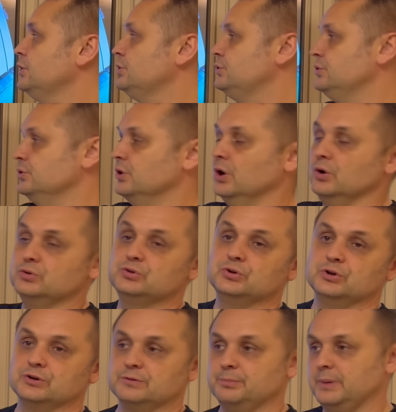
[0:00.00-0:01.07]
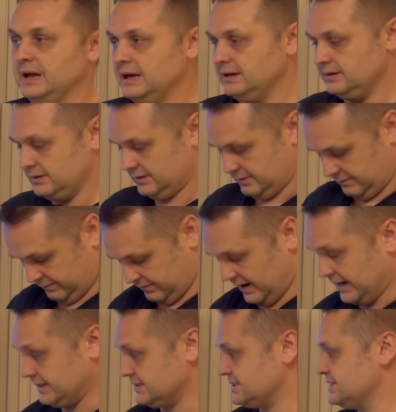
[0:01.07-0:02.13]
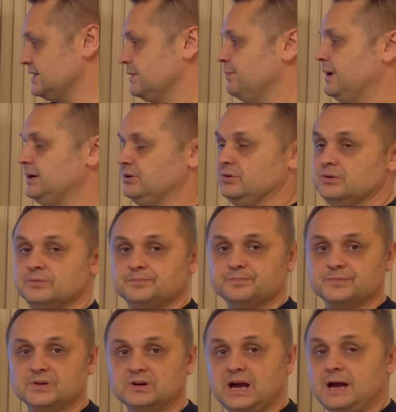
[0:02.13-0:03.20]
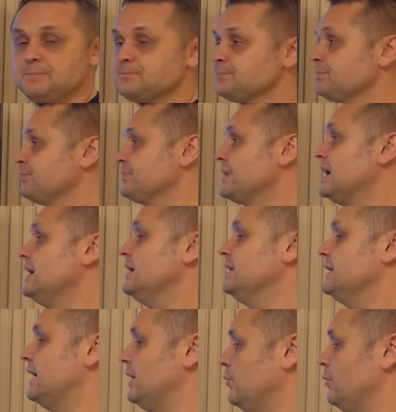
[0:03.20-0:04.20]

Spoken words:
to go to your main Fire Stick menu, okay? Now,